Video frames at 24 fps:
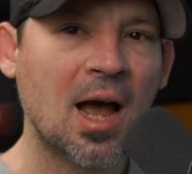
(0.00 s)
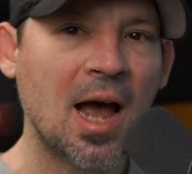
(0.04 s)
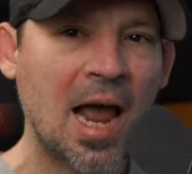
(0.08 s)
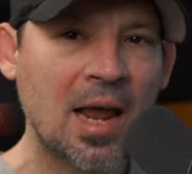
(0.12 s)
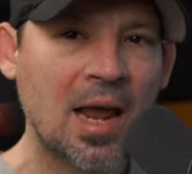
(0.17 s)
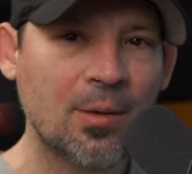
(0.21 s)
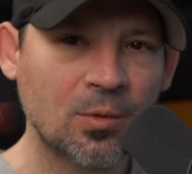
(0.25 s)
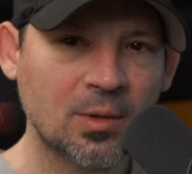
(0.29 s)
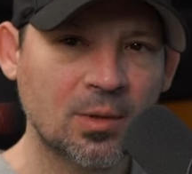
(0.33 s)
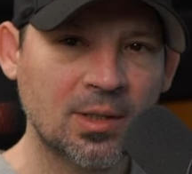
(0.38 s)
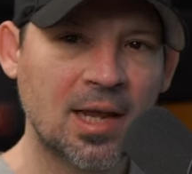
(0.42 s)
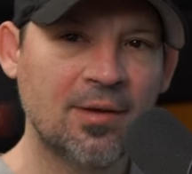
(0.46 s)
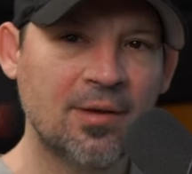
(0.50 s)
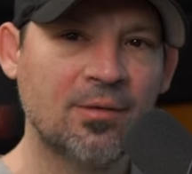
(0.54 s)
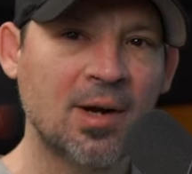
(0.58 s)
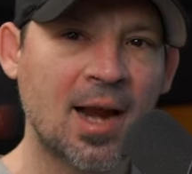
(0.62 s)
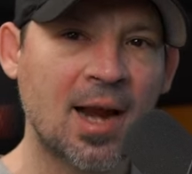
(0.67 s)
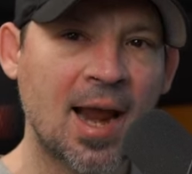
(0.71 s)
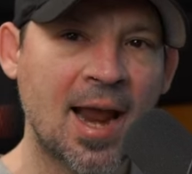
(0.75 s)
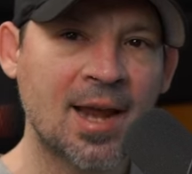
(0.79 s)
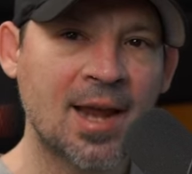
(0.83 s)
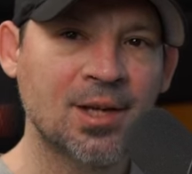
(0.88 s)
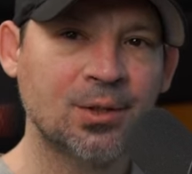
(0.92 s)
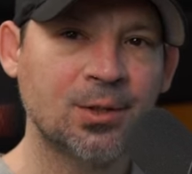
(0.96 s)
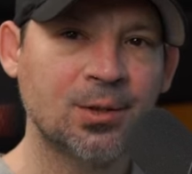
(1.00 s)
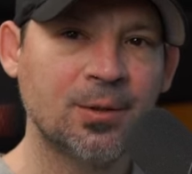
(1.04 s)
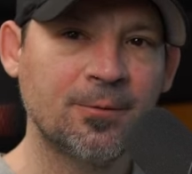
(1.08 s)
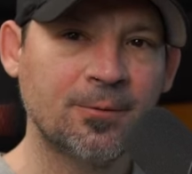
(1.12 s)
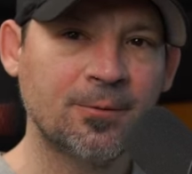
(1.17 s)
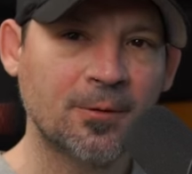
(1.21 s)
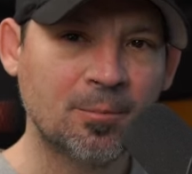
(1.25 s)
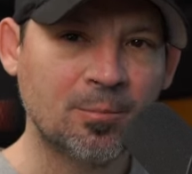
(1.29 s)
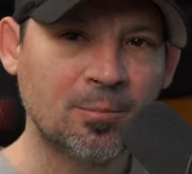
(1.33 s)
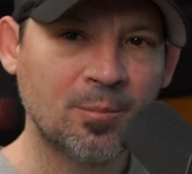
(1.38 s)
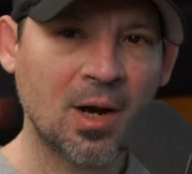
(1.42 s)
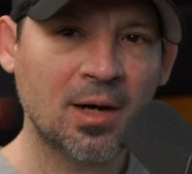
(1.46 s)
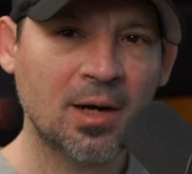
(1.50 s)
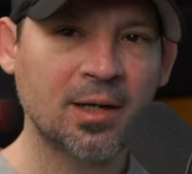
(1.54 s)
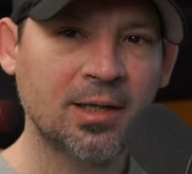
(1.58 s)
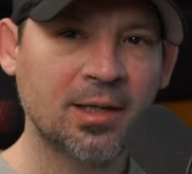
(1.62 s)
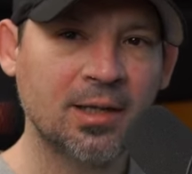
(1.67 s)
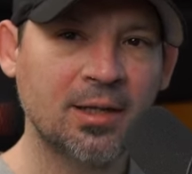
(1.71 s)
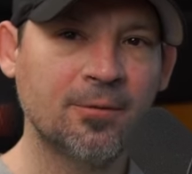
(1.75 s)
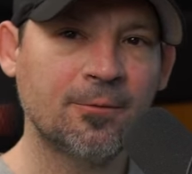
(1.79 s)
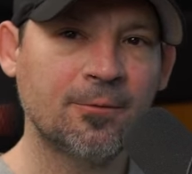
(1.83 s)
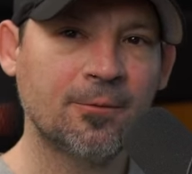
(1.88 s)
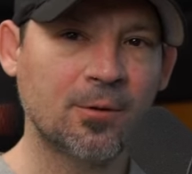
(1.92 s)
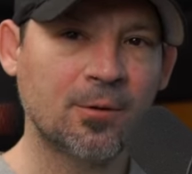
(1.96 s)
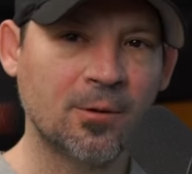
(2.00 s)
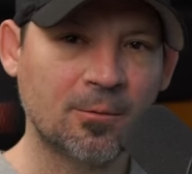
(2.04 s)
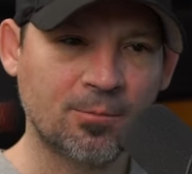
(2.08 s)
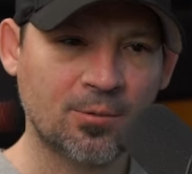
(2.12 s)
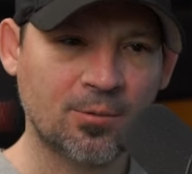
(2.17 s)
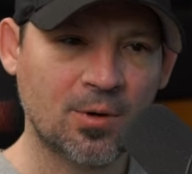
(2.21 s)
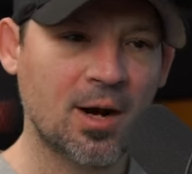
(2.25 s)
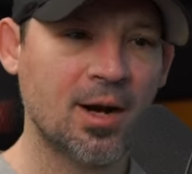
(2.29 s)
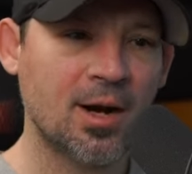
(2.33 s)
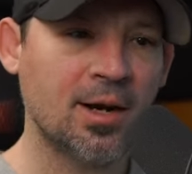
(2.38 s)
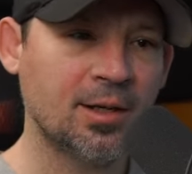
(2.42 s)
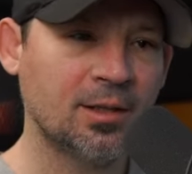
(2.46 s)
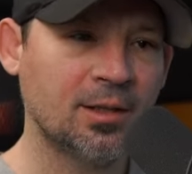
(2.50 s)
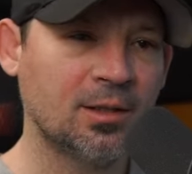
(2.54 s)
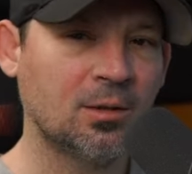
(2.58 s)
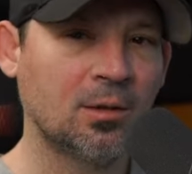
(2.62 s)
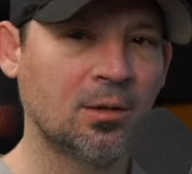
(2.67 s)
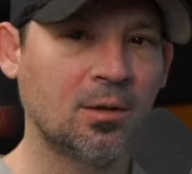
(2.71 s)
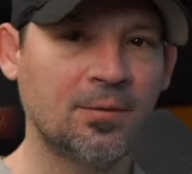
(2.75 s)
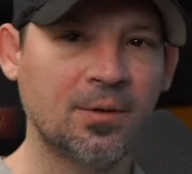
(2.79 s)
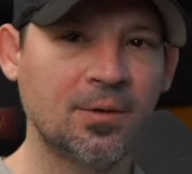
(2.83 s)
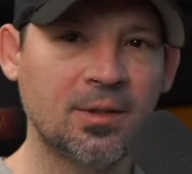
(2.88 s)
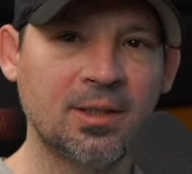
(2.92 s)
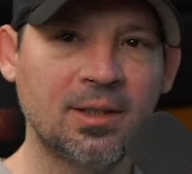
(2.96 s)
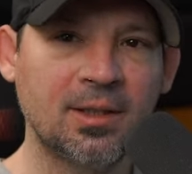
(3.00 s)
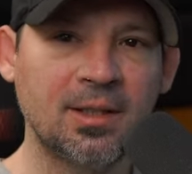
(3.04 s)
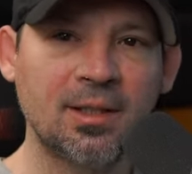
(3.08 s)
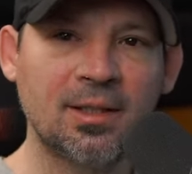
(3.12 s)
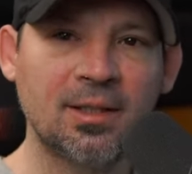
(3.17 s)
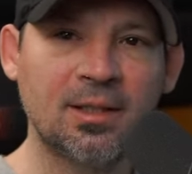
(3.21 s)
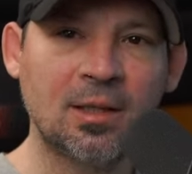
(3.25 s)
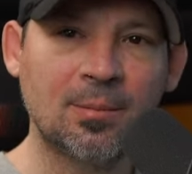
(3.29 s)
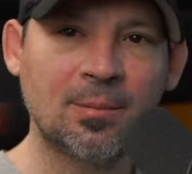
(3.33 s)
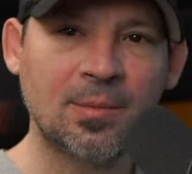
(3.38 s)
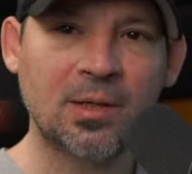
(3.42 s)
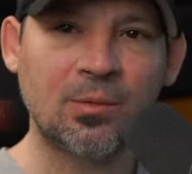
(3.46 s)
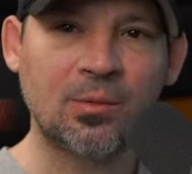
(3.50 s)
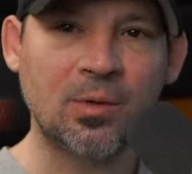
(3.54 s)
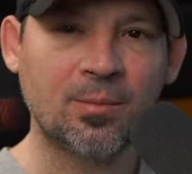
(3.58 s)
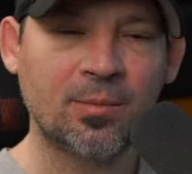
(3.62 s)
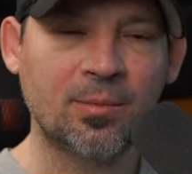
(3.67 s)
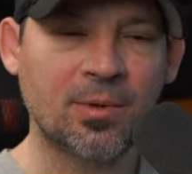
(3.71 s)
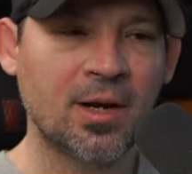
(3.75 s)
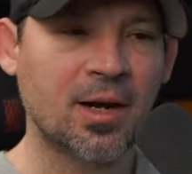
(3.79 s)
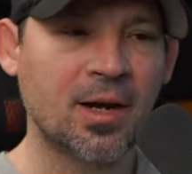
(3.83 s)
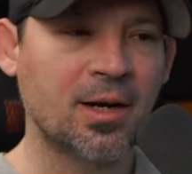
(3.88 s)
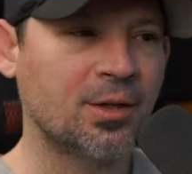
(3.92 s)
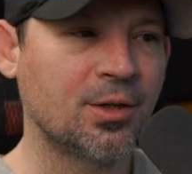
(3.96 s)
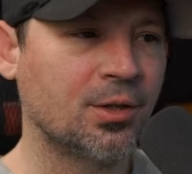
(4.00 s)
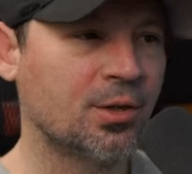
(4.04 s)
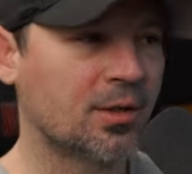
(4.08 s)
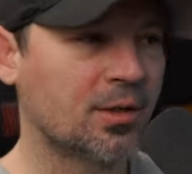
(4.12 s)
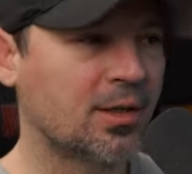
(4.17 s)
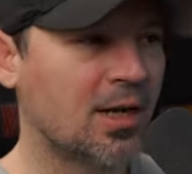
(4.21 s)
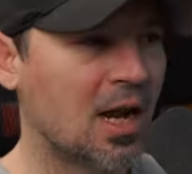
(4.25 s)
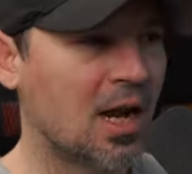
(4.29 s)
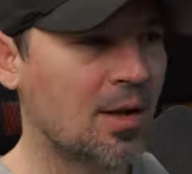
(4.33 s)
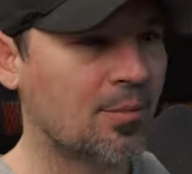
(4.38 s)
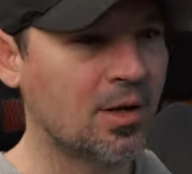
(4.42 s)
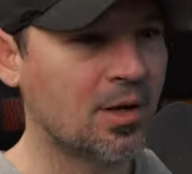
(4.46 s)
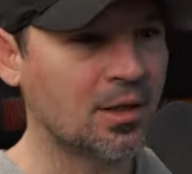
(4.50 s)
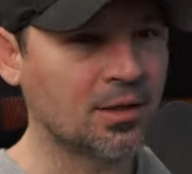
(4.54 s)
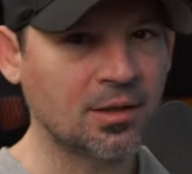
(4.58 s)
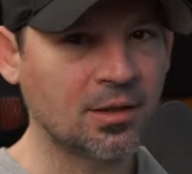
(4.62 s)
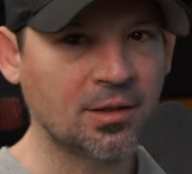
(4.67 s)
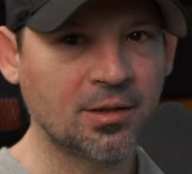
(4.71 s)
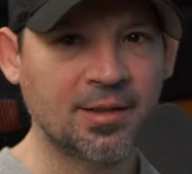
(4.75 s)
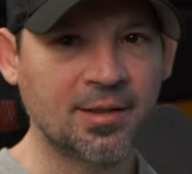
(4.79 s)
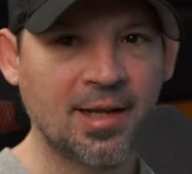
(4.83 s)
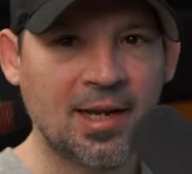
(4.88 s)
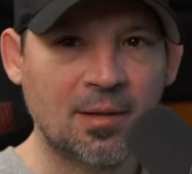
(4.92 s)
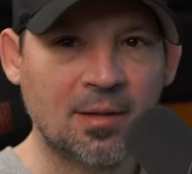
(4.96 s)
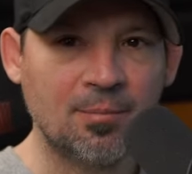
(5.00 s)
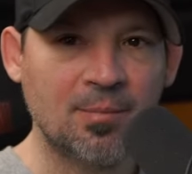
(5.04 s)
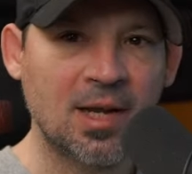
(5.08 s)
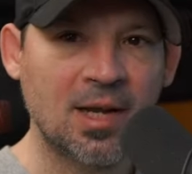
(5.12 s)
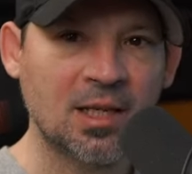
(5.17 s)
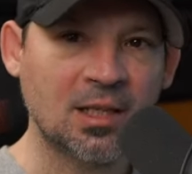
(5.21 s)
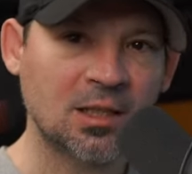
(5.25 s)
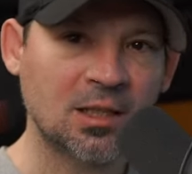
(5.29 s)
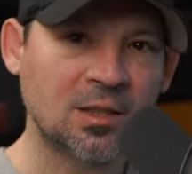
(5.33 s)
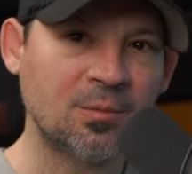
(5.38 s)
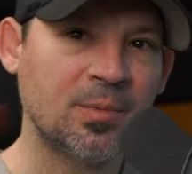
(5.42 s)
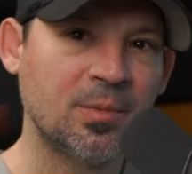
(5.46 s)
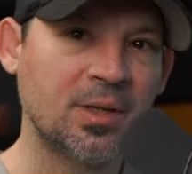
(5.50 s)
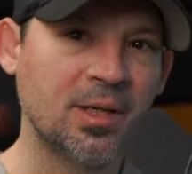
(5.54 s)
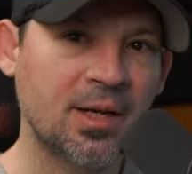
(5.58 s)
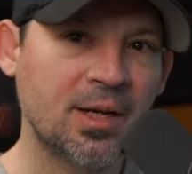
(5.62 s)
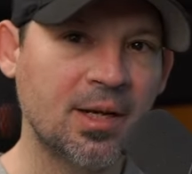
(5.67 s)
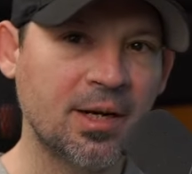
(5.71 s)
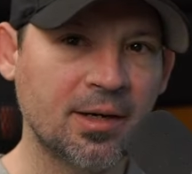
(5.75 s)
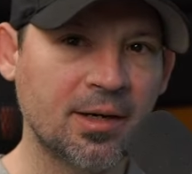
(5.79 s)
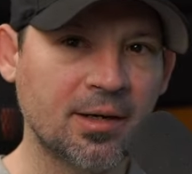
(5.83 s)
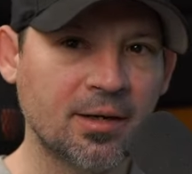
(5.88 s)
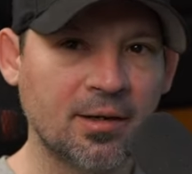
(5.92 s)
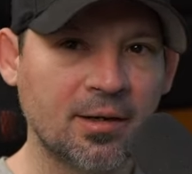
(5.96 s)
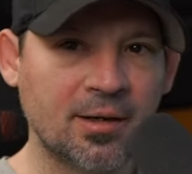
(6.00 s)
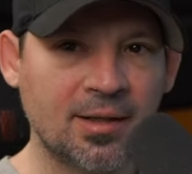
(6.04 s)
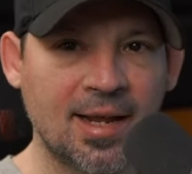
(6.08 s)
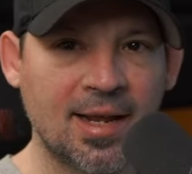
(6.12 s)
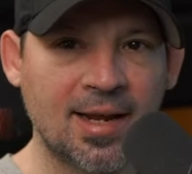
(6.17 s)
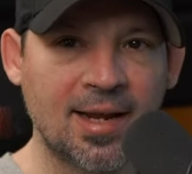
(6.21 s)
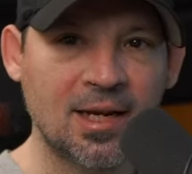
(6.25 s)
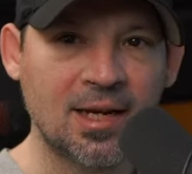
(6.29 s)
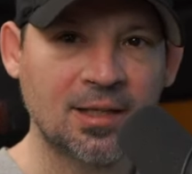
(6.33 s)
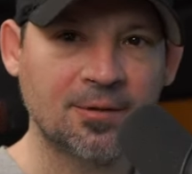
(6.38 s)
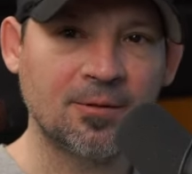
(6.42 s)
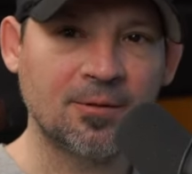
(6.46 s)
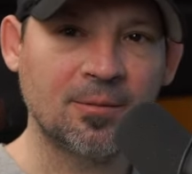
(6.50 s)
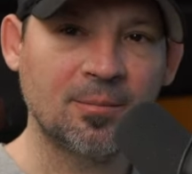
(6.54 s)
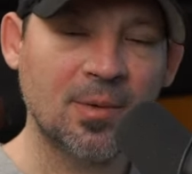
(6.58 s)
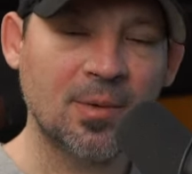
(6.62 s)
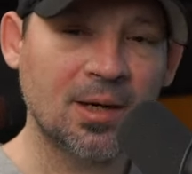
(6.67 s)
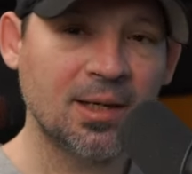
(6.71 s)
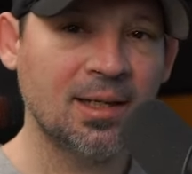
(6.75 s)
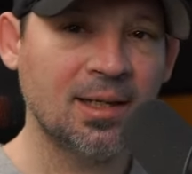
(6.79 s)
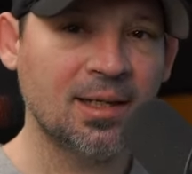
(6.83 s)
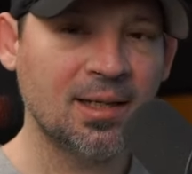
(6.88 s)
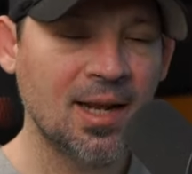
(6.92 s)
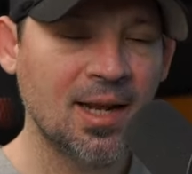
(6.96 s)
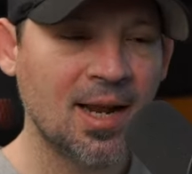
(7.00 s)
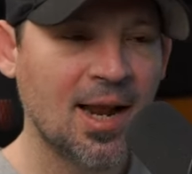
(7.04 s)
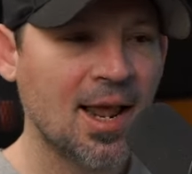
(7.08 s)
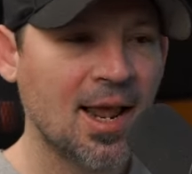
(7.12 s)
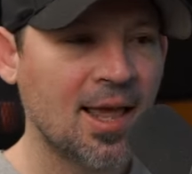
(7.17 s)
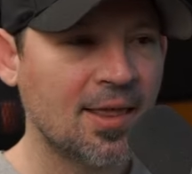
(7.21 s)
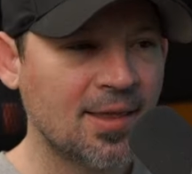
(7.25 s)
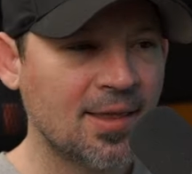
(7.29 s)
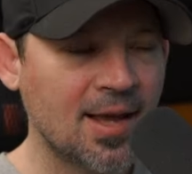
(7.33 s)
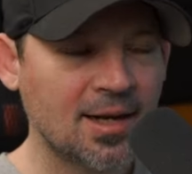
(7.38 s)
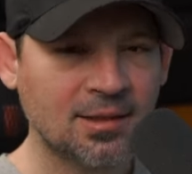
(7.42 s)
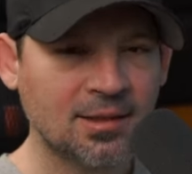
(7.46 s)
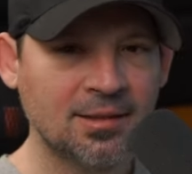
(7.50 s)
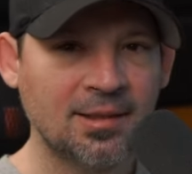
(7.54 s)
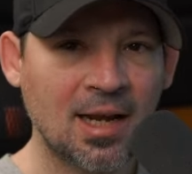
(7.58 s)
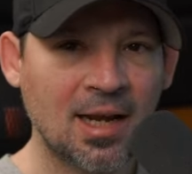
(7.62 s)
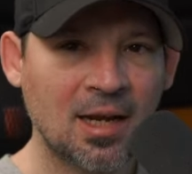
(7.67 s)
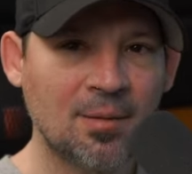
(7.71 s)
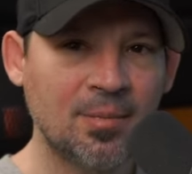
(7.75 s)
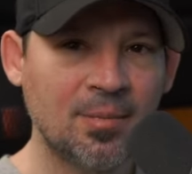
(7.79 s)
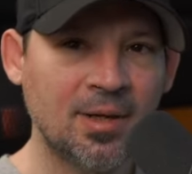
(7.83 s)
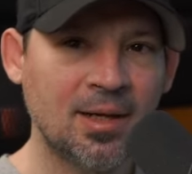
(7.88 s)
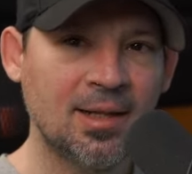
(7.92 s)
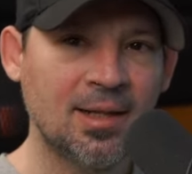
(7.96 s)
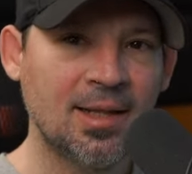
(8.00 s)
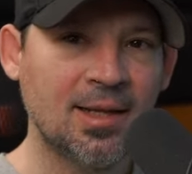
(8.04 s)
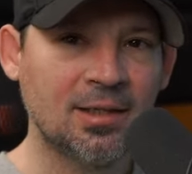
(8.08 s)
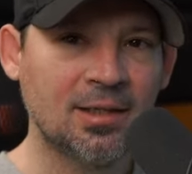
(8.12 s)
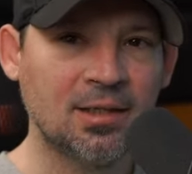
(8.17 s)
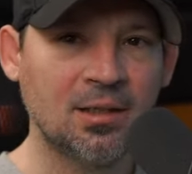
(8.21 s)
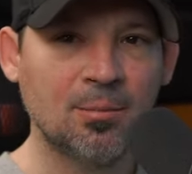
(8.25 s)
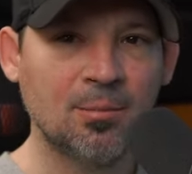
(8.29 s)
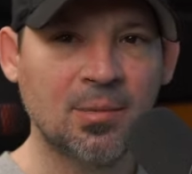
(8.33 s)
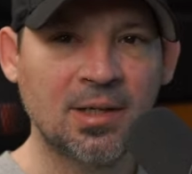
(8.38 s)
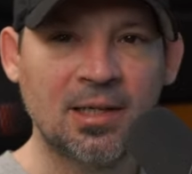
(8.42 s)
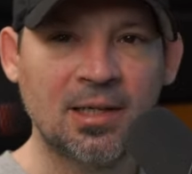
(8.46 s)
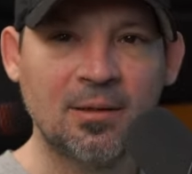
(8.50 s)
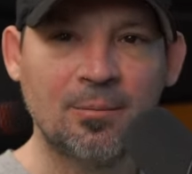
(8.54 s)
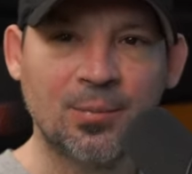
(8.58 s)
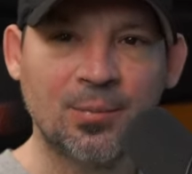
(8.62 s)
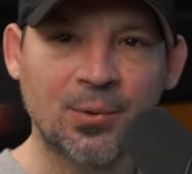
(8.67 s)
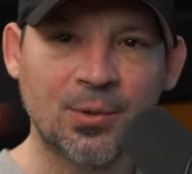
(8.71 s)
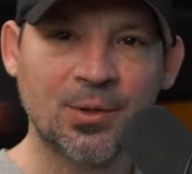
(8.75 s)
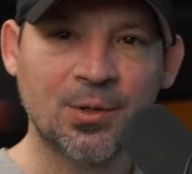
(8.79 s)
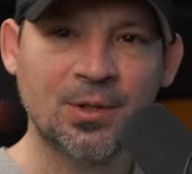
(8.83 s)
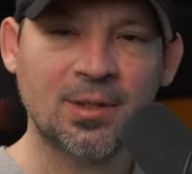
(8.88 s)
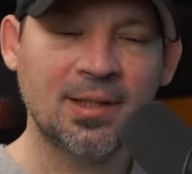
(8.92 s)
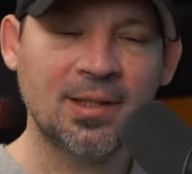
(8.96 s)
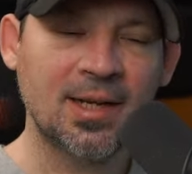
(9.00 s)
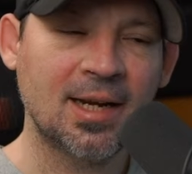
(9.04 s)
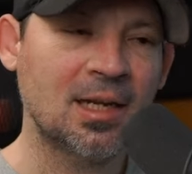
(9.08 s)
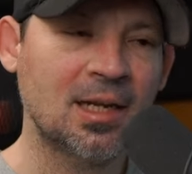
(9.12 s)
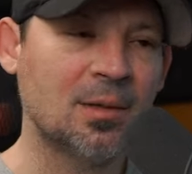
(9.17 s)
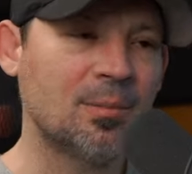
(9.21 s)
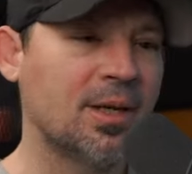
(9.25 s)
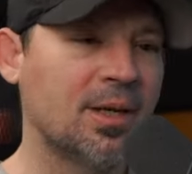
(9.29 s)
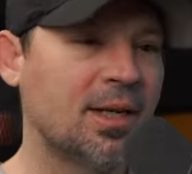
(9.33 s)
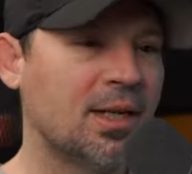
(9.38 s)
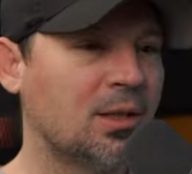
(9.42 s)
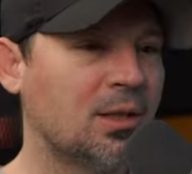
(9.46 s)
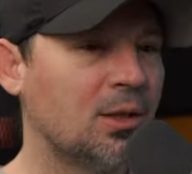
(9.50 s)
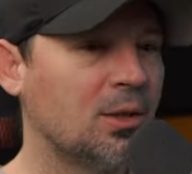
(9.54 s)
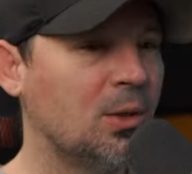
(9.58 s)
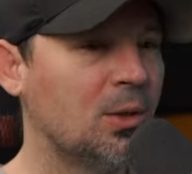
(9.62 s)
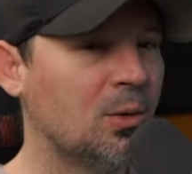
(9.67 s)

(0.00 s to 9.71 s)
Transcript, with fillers: I will never ask you for money for a prize. So if you see somebody replying to your comments and saying, message me here, and they ask for money, that's not me. That's somebody impersonating me.